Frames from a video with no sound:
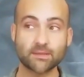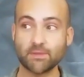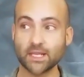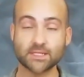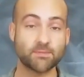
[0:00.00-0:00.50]

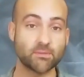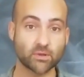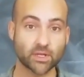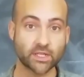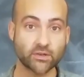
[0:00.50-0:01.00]
because people
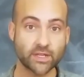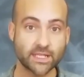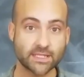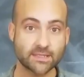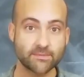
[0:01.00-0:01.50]
are
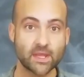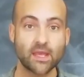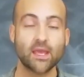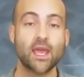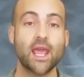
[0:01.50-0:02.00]
curious,
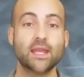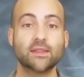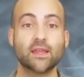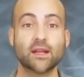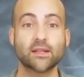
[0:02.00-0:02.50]

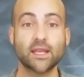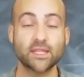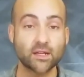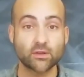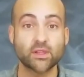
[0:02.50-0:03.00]
and they're and
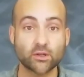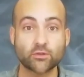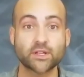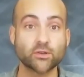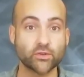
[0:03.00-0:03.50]
they're they're
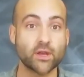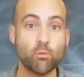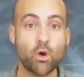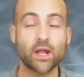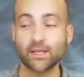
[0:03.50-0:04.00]
critical. They
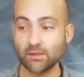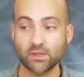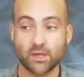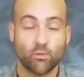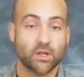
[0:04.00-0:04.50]
want
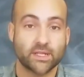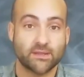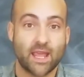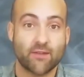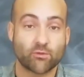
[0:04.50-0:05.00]
they want
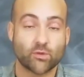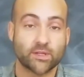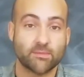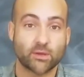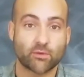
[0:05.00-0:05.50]
everyone
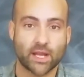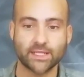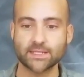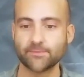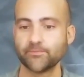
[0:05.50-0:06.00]
to be
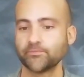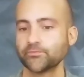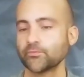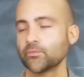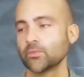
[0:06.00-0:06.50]
right.
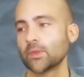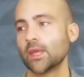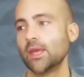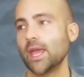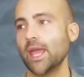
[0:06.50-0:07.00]

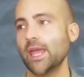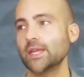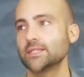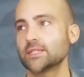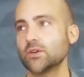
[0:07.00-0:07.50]

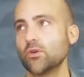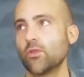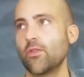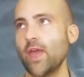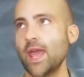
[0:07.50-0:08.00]
And so
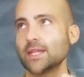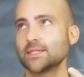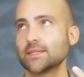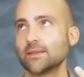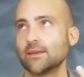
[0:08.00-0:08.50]
that